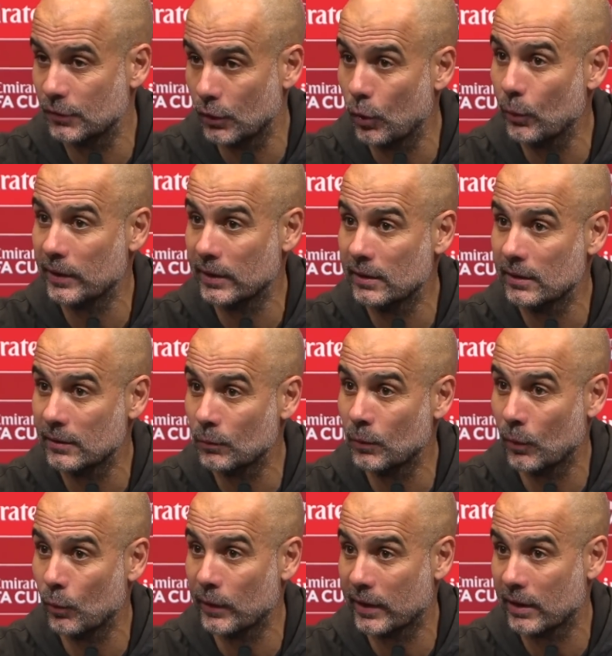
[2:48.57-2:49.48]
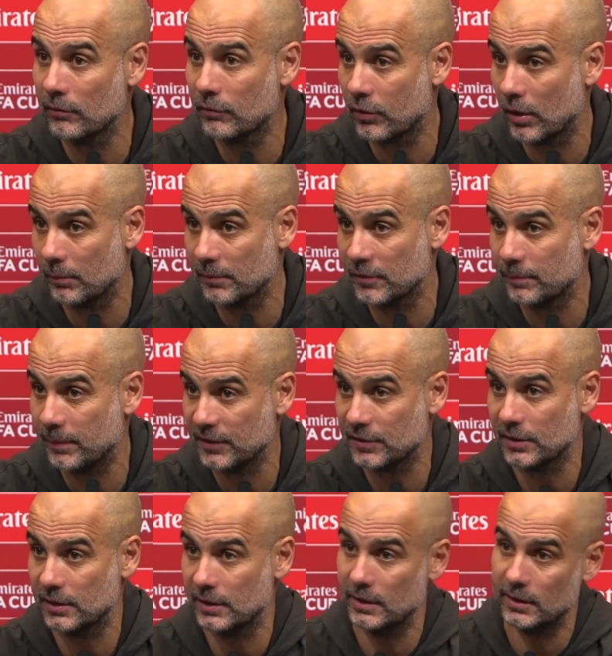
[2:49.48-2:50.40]
Knowing where we come from,
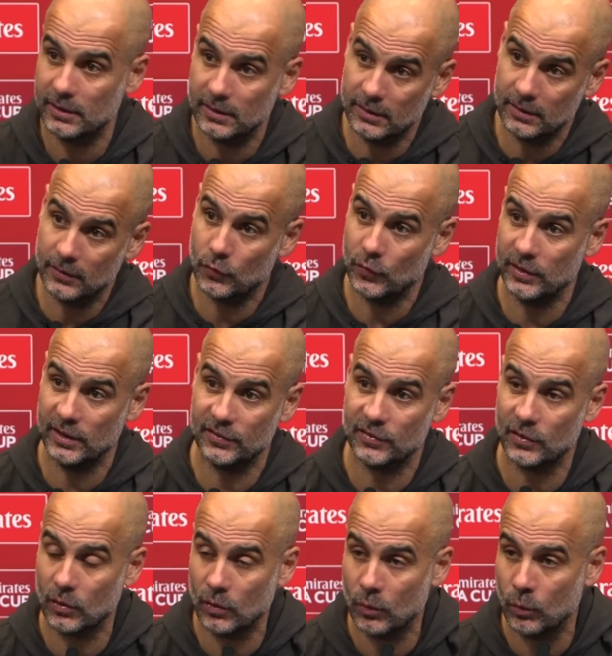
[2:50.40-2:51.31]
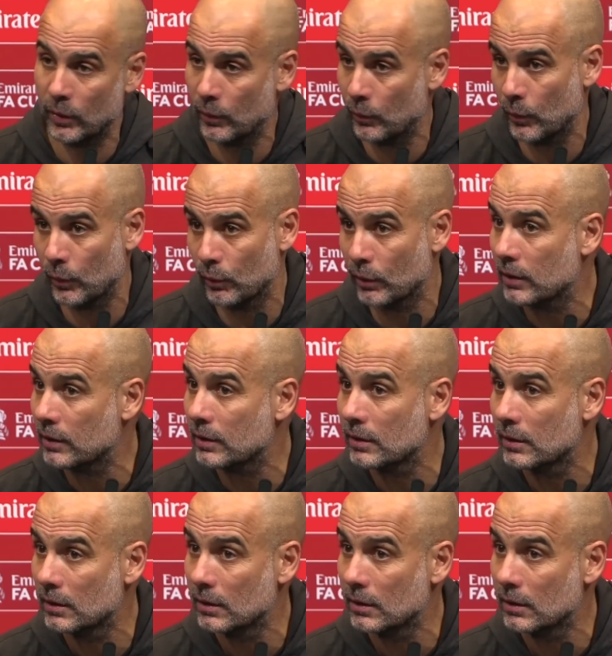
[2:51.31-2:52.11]
especially 3 days ago, where we were.